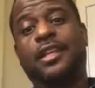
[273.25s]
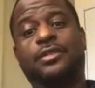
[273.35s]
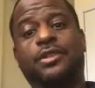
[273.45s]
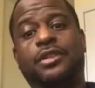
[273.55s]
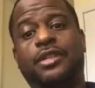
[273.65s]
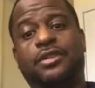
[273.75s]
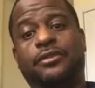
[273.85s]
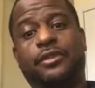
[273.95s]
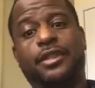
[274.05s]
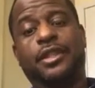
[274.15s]
That's when you get your
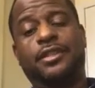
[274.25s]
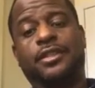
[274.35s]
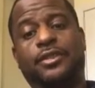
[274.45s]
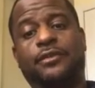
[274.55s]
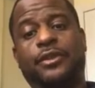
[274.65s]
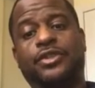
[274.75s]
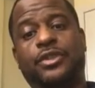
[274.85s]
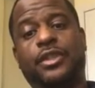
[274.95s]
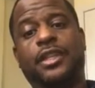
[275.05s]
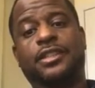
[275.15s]

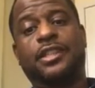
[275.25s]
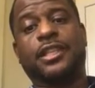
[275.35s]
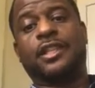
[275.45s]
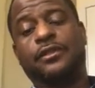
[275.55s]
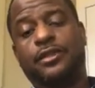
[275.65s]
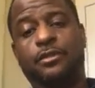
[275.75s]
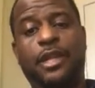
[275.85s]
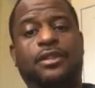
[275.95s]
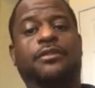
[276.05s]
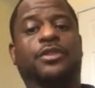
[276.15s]
first 30 days late, if you
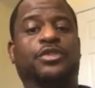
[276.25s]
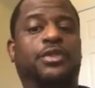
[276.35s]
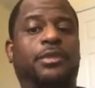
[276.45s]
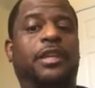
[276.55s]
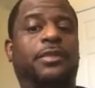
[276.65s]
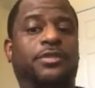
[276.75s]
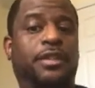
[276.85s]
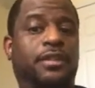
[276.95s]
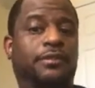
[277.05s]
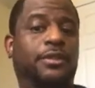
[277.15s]
make your first 3 payments
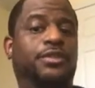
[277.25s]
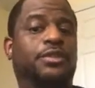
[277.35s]
within the